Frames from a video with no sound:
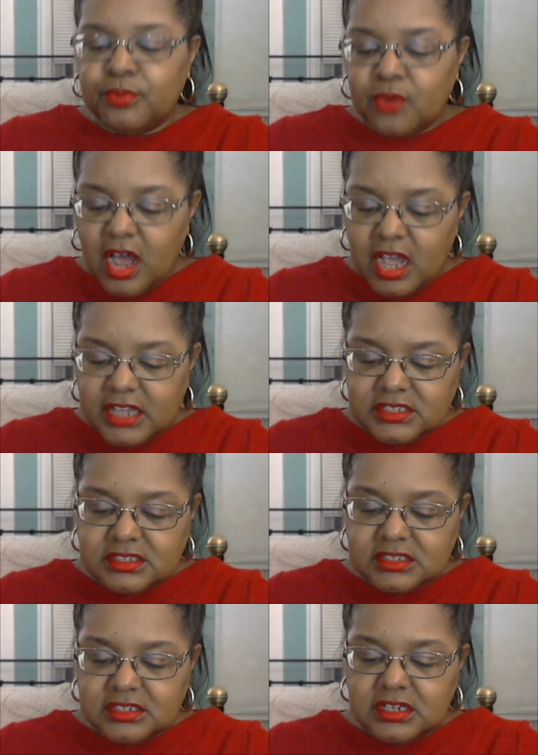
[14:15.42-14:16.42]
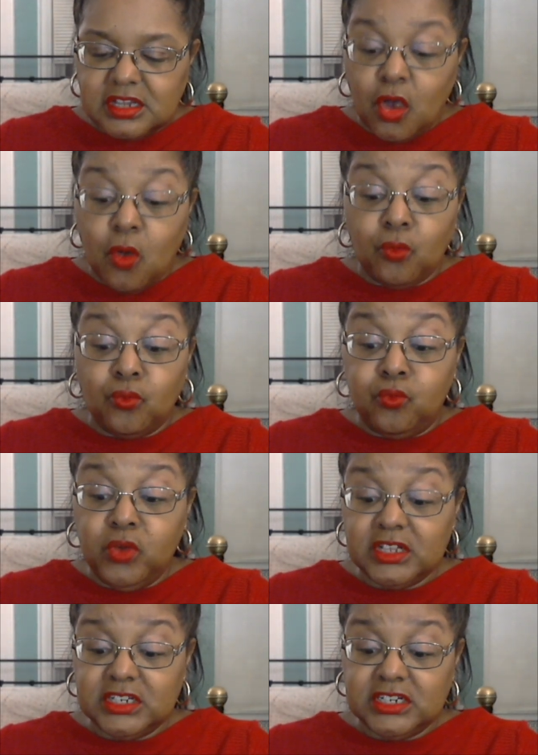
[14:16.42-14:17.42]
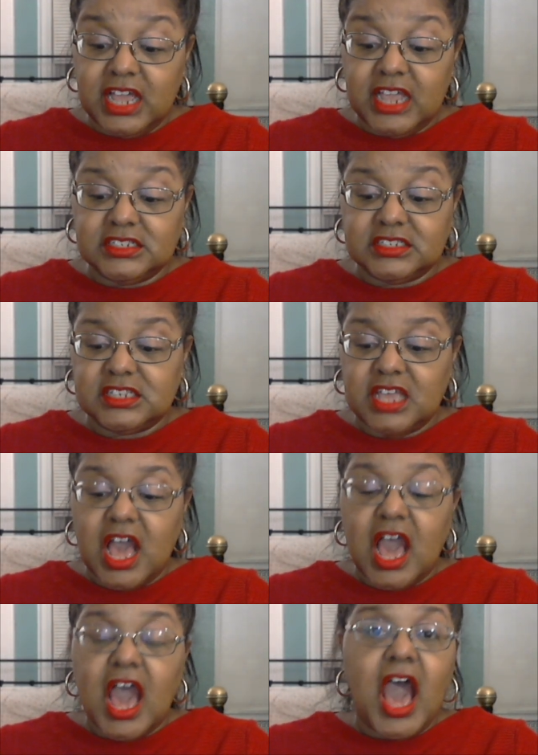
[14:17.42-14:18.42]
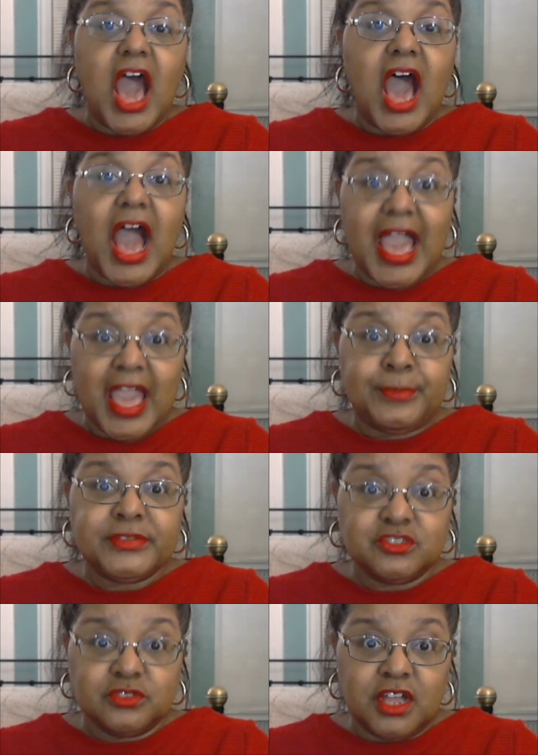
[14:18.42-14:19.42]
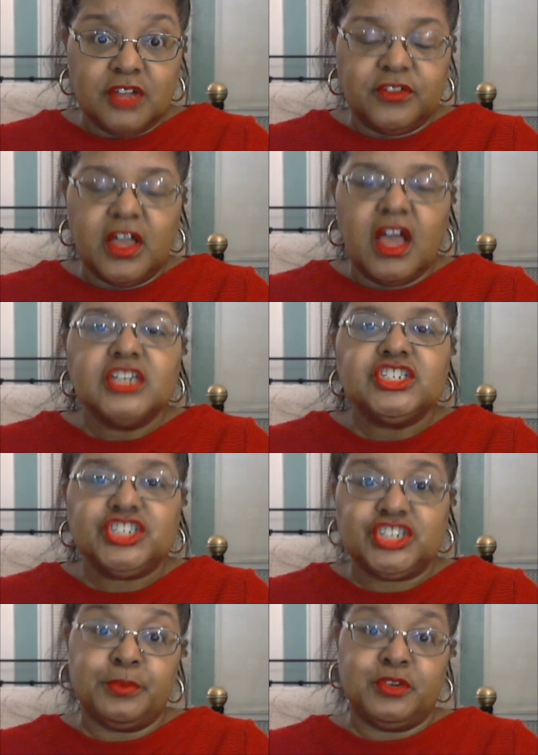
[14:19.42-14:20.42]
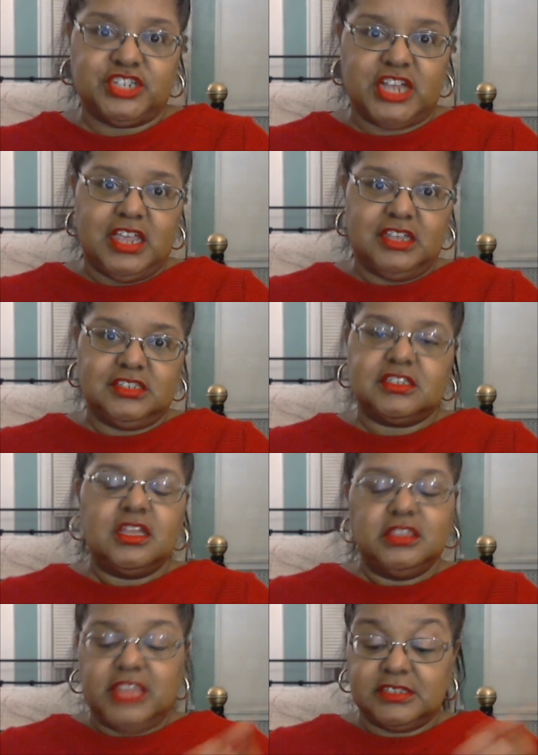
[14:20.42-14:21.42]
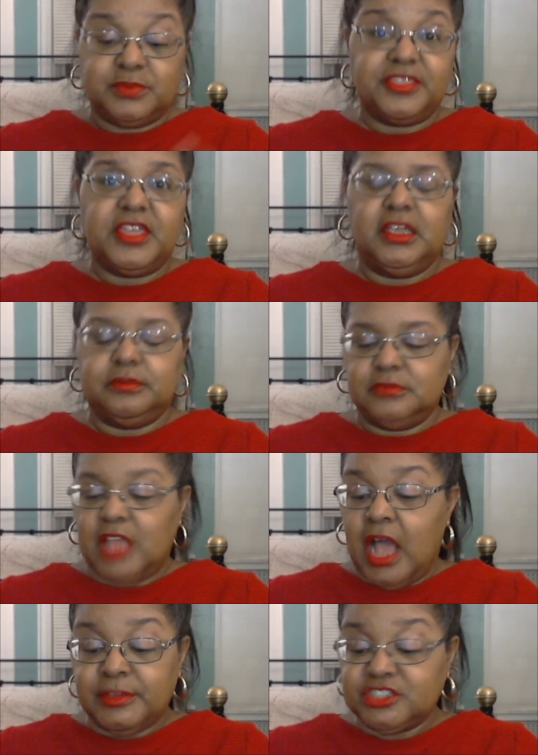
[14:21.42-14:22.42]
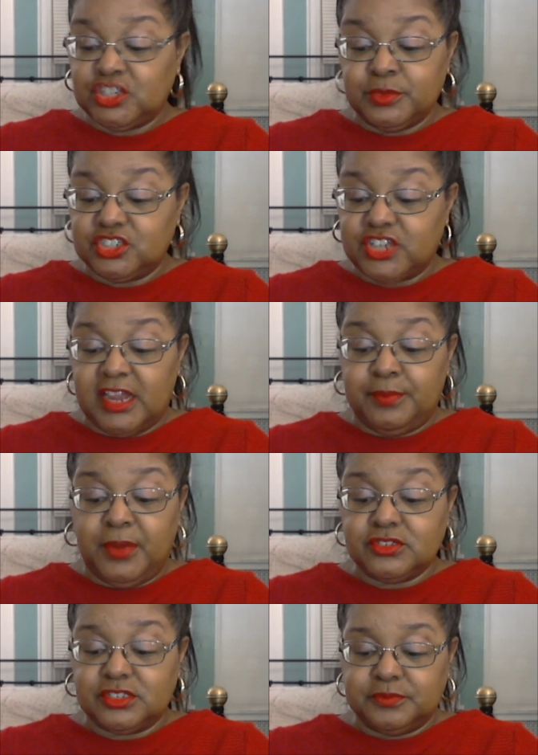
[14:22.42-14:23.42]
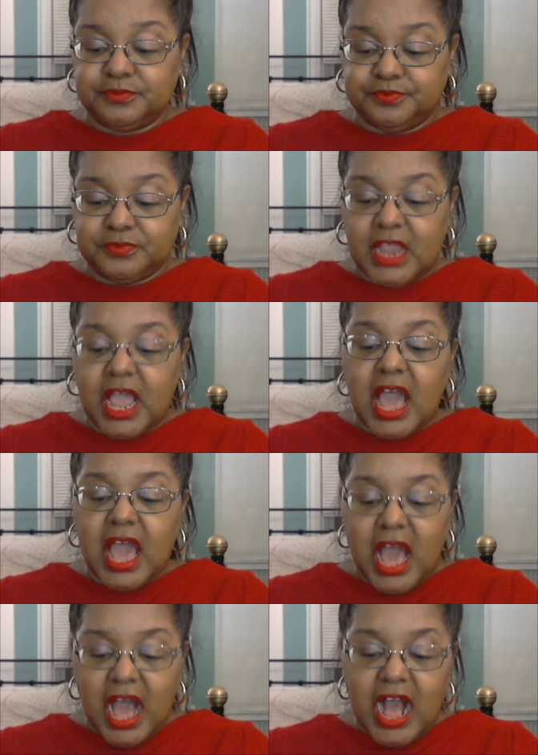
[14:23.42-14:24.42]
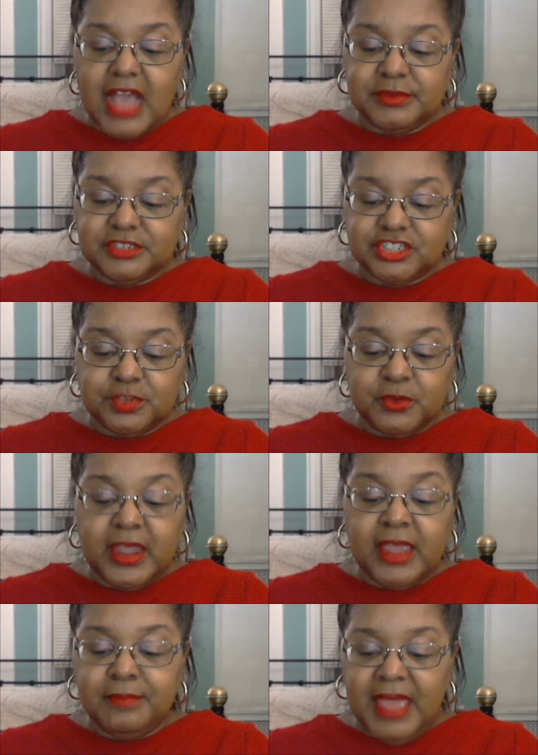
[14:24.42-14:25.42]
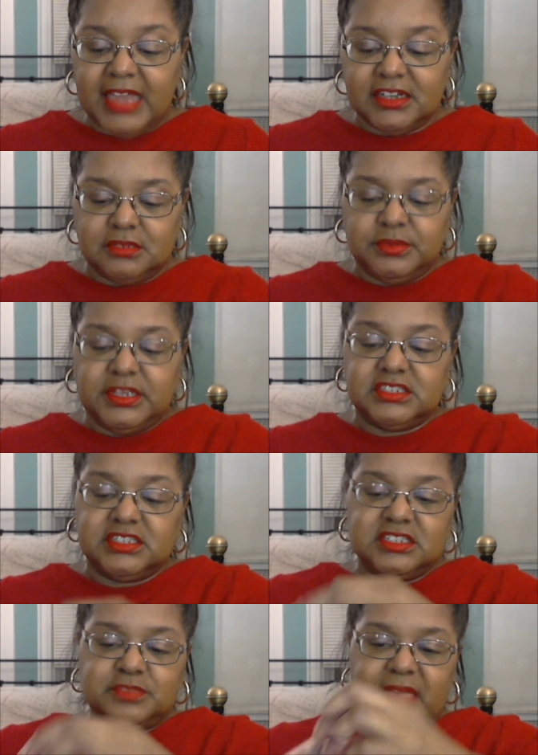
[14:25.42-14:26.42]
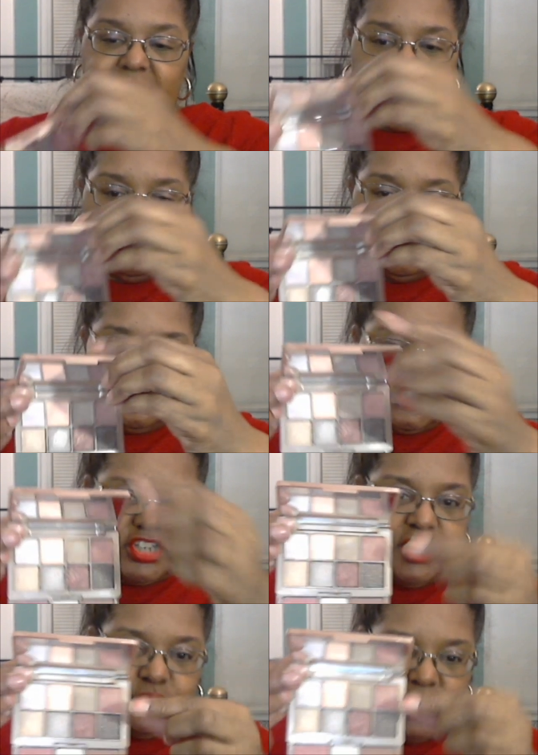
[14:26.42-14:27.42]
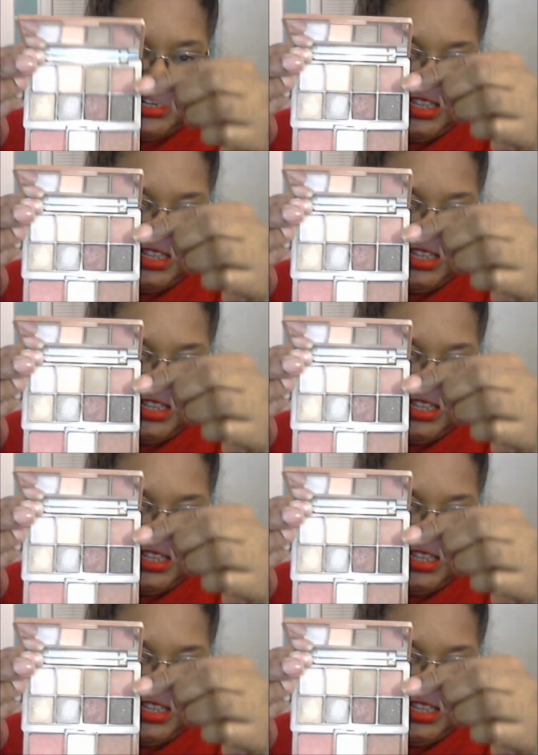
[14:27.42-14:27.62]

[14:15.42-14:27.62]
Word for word: bronze. Really nice. I happen to love shimmer shades. That's my thing. I'm a shimmer shade person. I am a shimmer and matte because this matte shade right